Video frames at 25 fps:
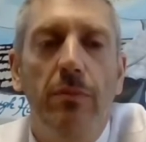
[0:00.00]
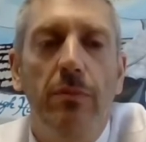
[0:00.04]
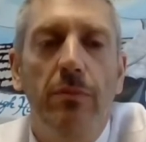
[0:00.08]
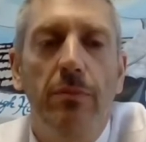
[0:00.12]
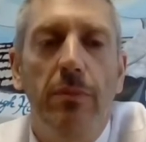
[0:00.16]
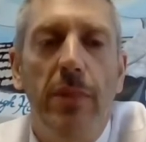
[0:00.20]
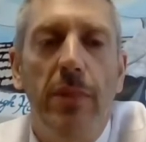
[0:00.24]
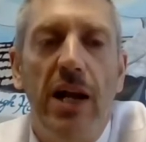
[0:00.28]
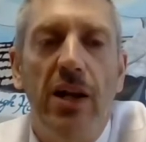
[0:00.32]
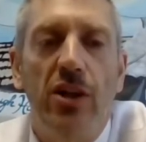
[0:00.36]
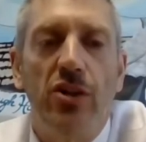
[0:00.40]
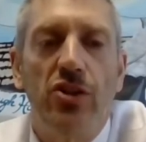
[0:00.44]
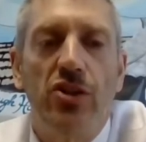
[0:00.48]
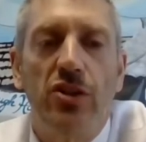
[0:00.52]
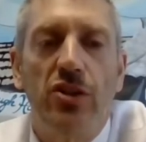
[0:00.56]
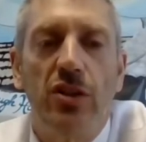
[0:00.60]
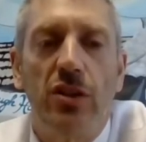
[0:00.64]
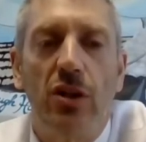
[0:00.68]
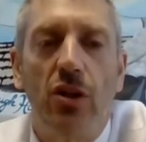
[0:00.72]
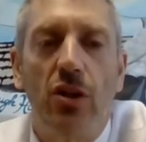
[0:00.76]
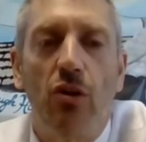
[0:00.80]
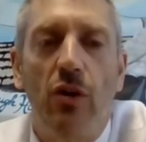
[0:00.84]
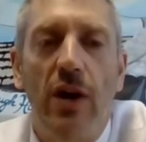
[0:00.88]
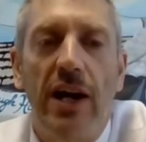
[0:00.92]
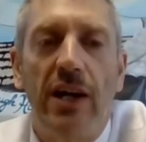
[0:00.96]
managed to
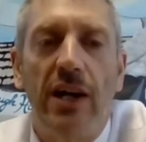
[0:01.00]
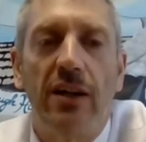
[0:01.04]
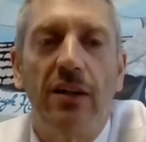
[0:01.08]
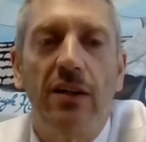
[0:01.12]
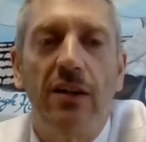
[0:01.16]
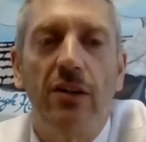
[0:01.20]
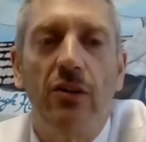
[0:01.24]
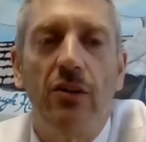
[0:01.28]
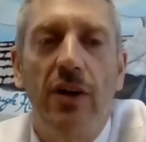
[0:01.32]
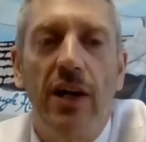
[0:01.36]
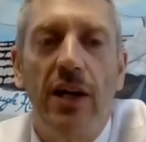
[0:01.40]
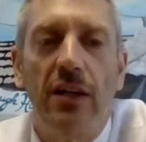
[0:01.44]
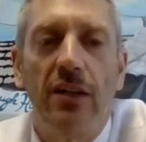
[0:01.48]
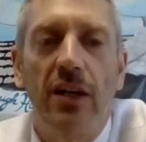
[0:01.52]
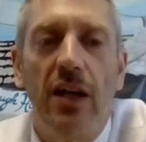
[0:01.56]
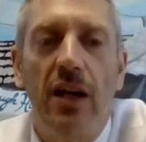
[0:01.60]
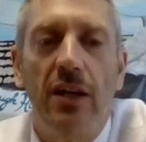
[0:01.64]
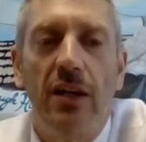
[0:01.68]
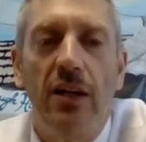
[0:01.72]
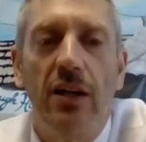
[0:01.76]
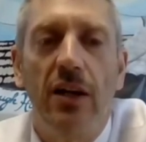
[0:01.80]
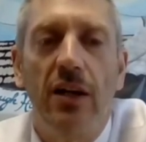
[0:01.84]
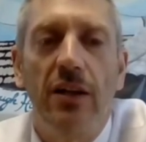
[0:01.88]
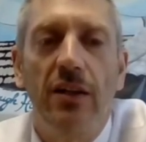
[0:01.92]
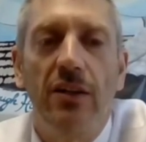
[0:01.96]
crack
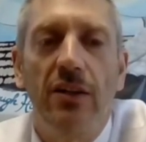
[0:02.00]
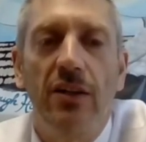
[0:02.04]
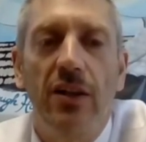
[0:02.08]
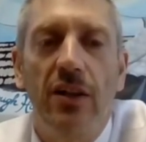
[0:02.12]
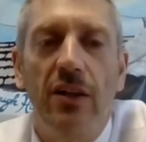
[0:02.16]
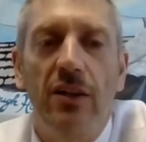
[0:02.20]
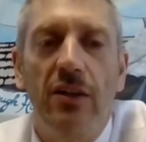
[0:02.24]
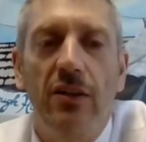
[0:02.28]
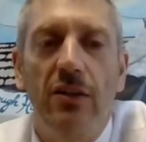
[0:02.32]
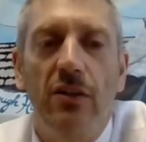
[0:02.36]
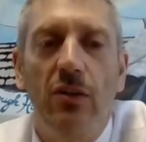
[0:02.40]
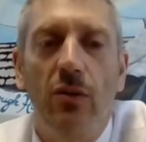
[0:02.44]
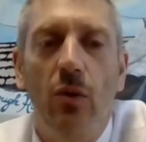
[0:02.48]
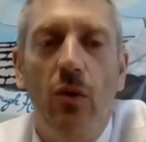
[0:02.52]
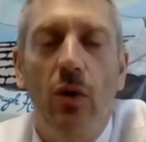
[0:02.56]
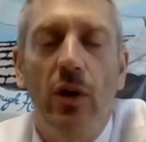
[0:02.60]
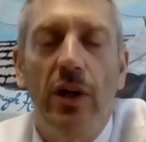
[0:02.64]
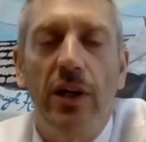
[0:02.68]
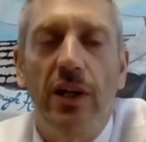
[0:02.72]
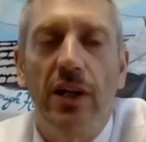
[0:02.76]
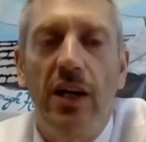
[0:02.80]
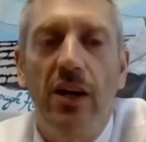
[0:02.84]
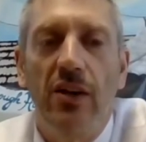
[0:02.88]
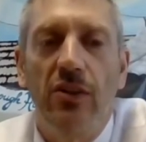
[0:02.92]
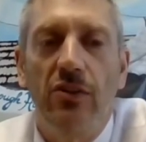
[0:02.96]
that nut and
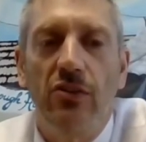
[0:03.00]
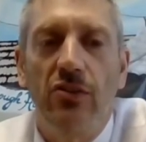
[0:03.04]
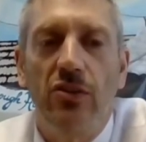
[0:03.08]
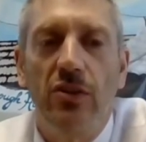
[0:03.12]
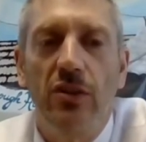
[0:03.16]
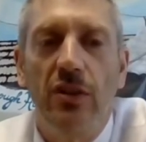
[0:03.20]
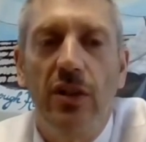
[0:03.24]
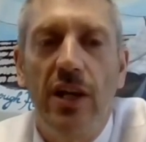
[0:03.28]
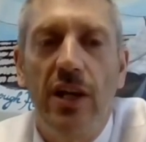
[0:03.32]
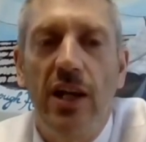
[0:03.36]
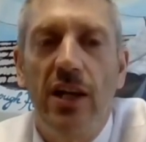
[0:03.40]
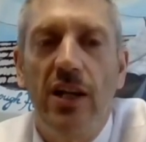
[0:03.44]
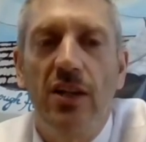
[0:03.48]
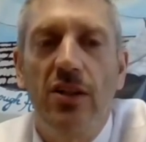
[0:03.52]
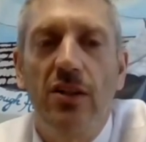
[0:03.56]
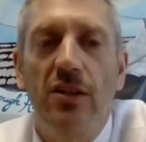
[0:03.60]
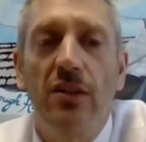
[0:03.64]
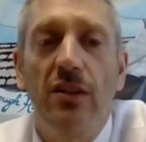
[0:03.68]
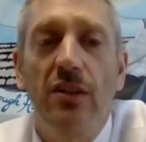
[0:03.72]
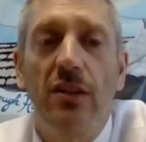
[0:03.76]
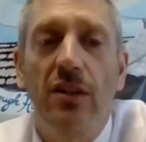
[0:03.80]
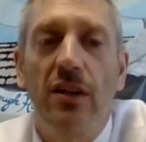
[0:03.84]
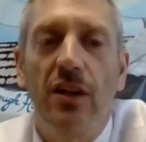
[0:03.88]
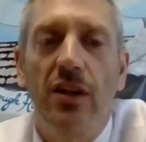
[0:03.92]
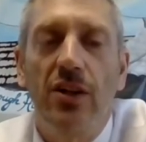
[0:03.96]
organize
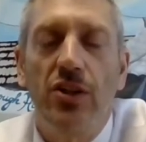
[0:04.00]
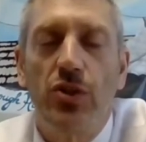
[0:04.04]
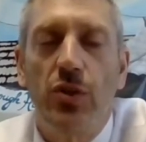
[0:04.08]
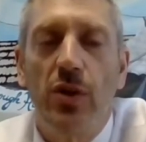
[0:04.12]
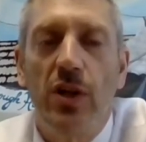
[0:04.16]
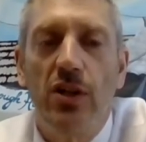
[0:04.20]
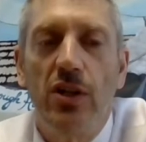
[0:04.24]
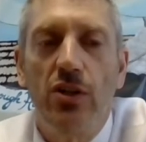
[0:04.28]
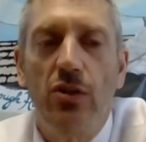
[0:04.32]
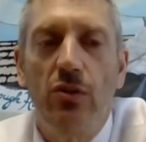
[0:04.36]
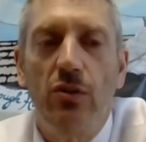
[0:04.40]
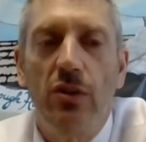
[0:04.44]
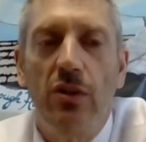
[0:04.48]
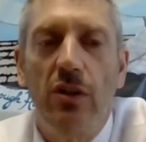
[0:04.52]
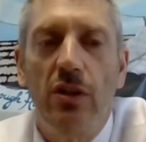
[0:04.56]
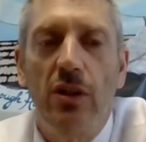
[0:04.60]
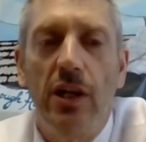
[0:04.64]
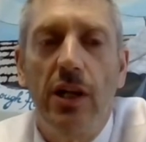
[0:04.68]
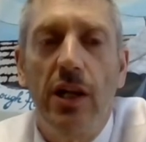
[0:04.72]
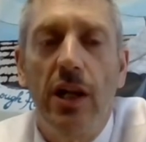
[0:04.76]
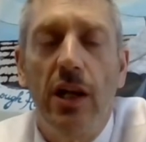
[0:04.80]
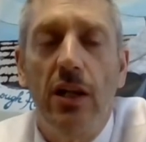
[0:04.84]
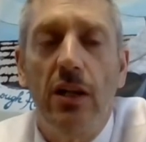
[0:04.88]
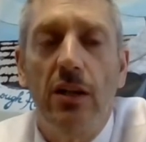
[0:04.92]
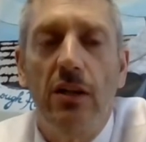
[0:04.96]
any trade union
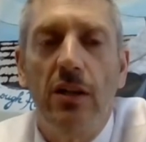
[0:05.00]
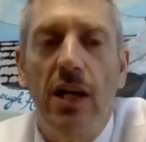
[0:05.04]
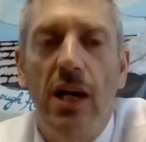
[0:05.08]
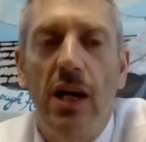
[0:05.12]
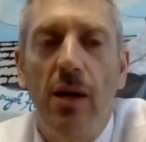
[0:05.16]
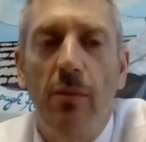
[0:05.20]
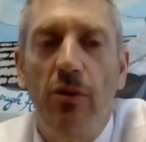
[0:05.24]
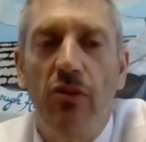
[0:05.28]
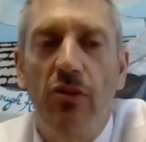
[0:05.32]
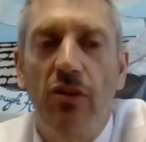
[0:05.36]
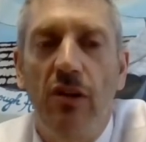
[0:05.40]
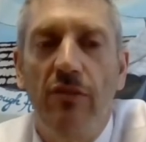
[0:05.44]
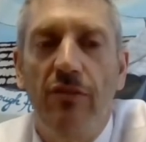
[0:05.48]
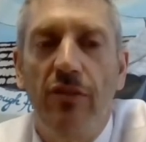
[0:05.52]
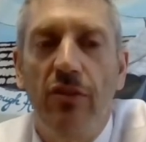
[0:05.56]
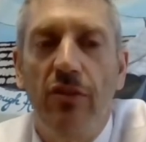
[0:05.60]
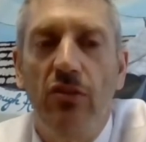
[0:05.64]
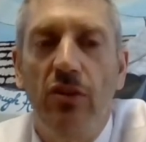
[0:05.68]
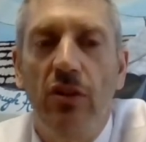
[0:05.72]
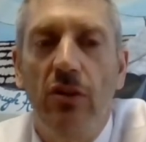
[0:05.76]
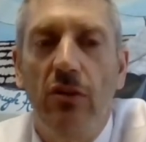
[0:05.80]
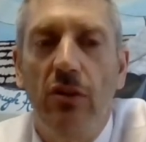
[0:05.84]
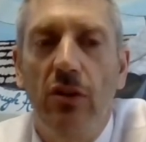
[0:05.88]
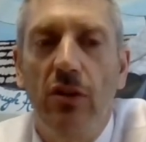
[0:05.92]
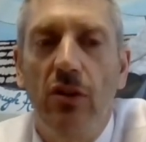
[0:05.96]
at any Amazon
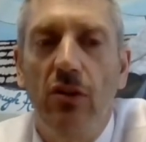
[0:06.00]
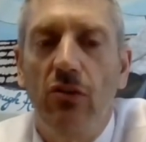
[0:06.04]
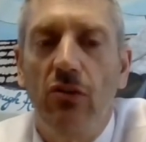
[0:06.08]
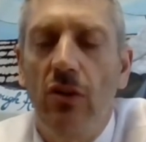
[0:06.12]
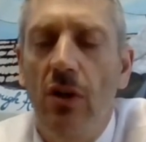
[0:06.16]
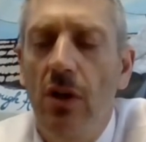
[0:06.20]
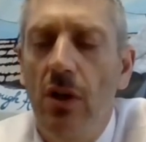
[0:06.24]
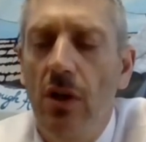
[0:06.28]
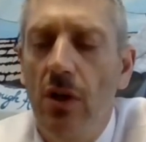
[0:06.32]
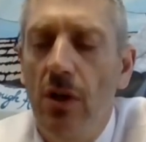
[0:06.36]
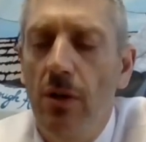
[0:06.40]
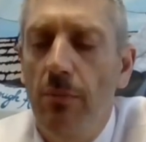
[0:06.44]
facilities.